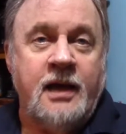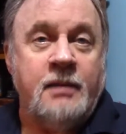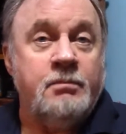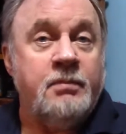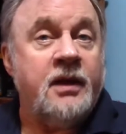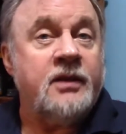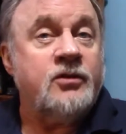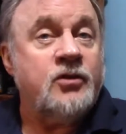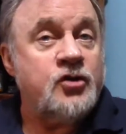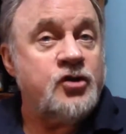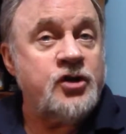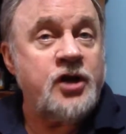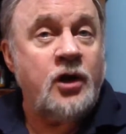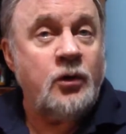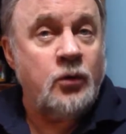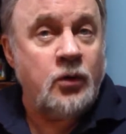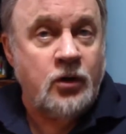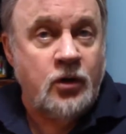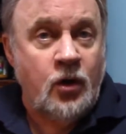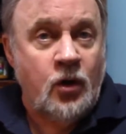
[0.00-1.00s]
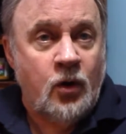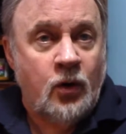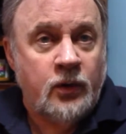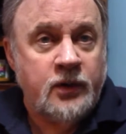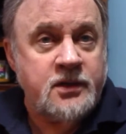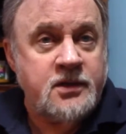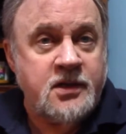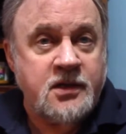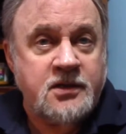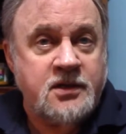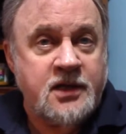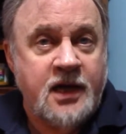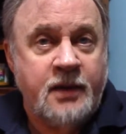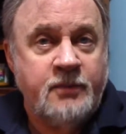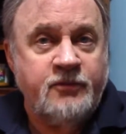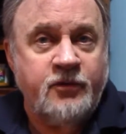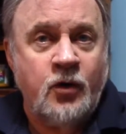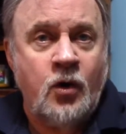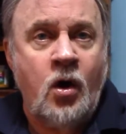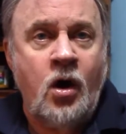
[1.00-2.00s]
but the general goal is the same
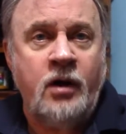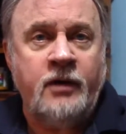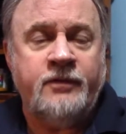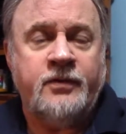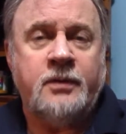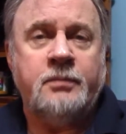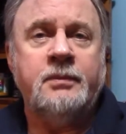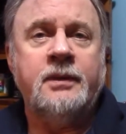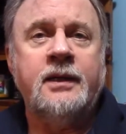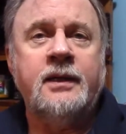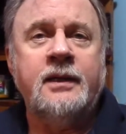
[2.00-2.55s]
for all of them: